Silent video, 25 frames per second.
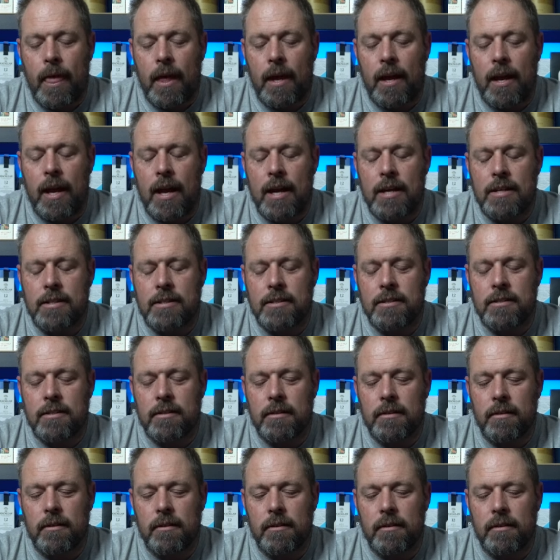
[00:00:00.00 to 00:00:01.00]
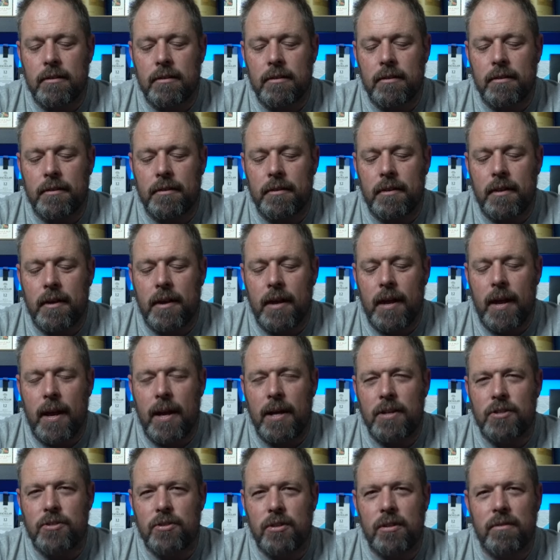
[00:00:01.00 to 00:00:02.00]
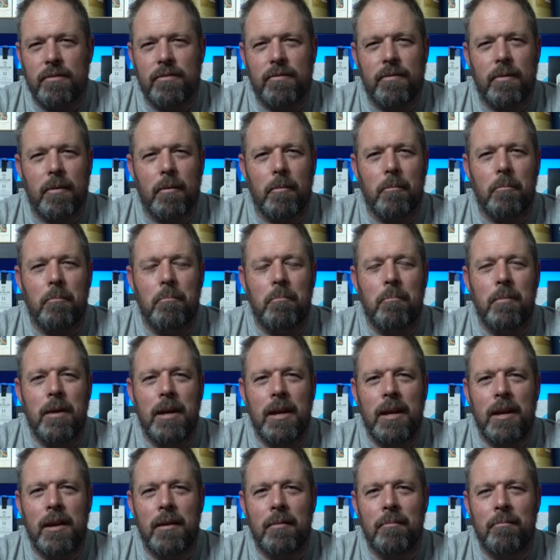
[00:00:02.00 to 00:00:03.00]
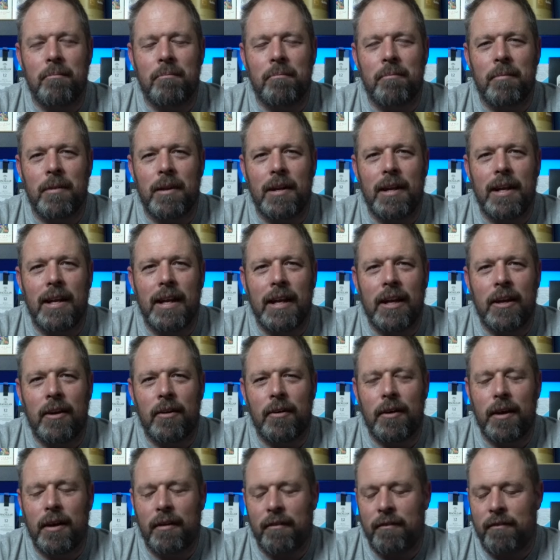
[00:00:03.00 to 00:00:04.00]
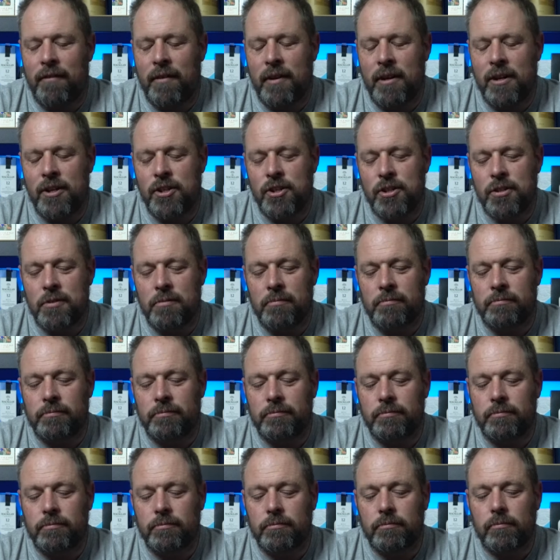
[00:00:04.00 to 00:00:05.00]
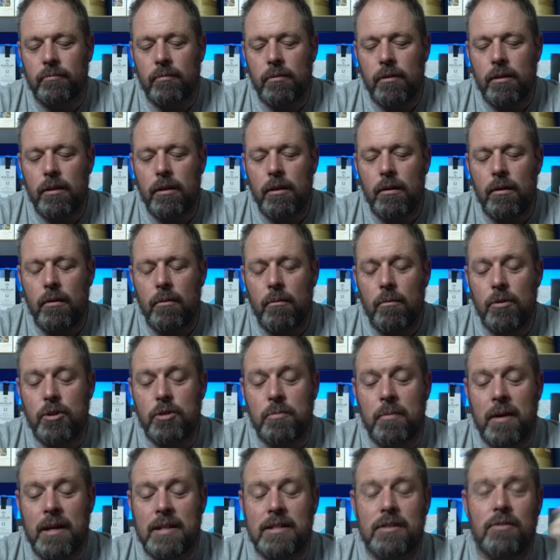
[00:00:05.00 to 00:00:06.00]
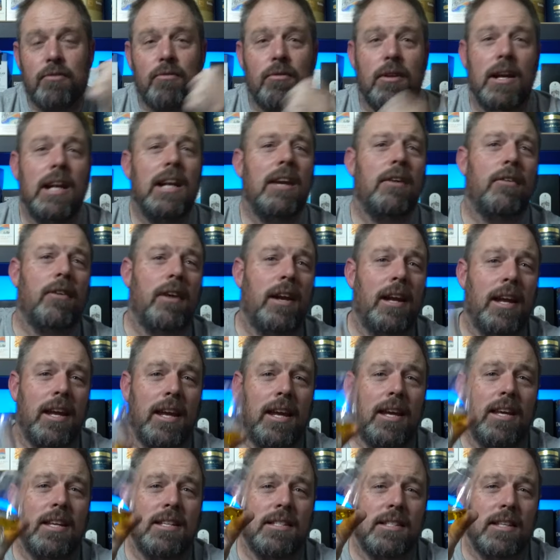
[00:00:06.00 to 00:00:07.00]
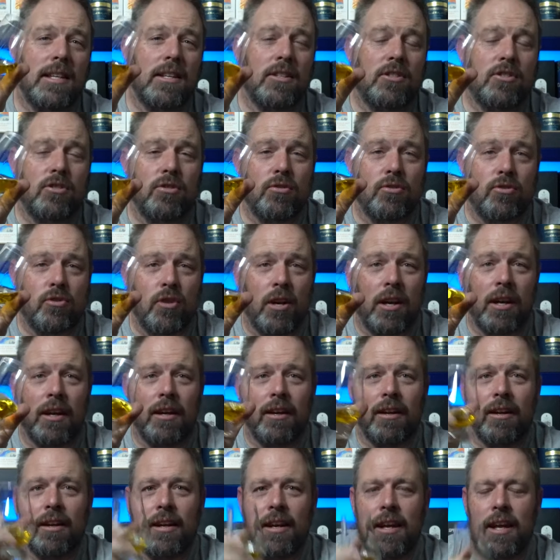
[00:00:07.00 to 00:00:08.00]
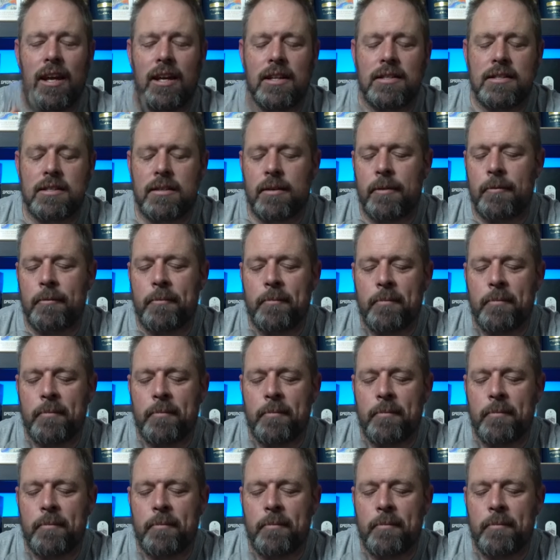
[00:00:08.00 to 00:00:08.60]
It has a sort of medium lingering finish, which makes it really, really easy to drink neat.